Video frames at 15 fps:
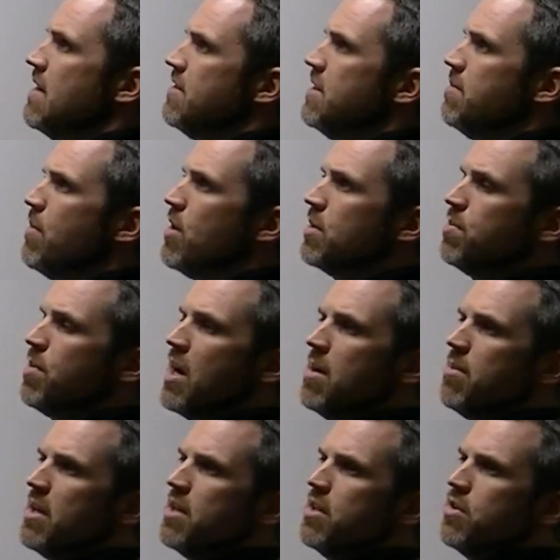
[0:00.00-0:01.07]
have to multiply
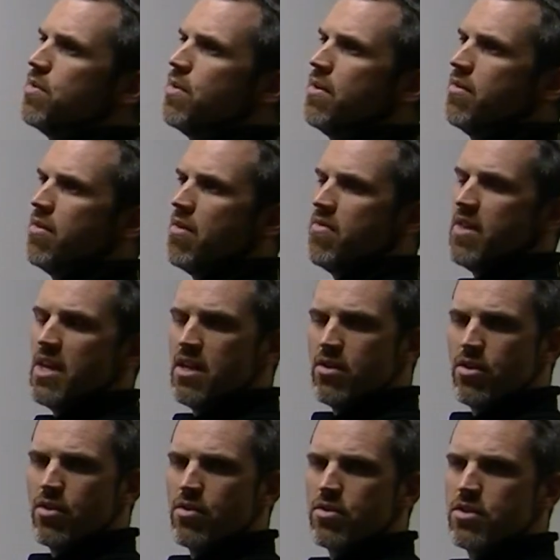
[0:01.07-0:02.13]
by the derivative of the
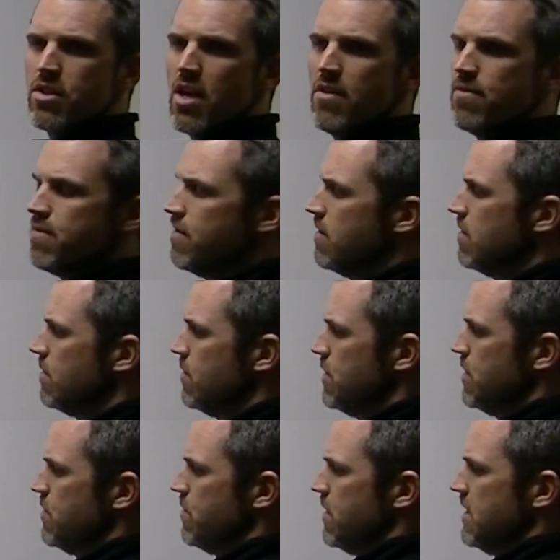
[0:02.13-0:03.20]
internal stuff, which
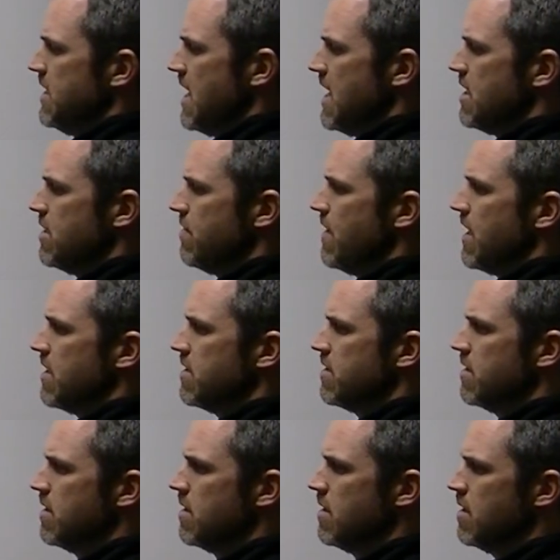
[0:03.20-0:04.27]
is really tangent of x,
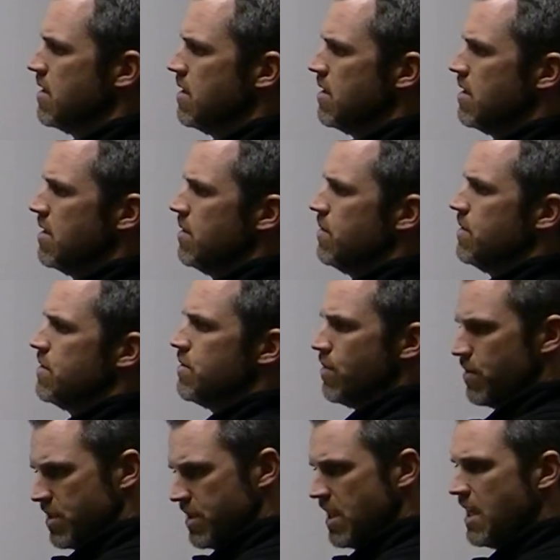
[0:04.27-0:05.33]
so
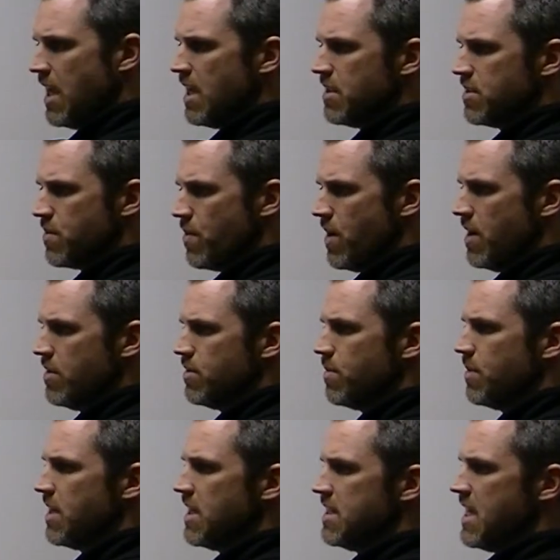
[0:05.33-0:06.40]
secant squared. So I'm
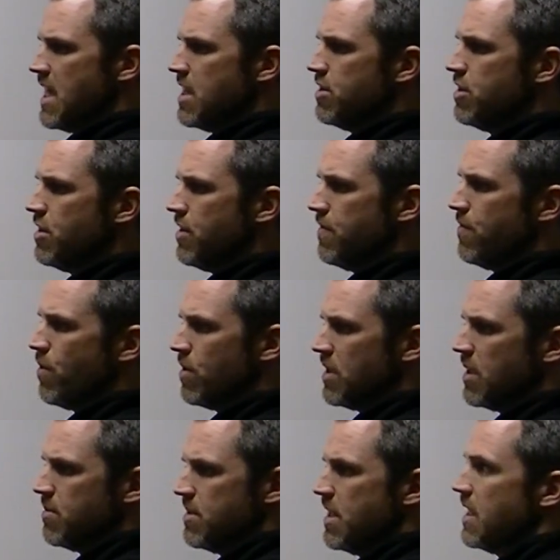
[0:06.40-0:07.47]
going to get tangent to the fourth
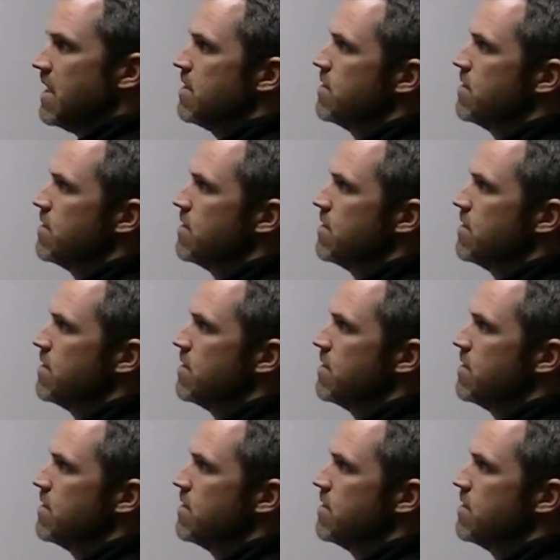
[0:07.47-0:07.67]
times secant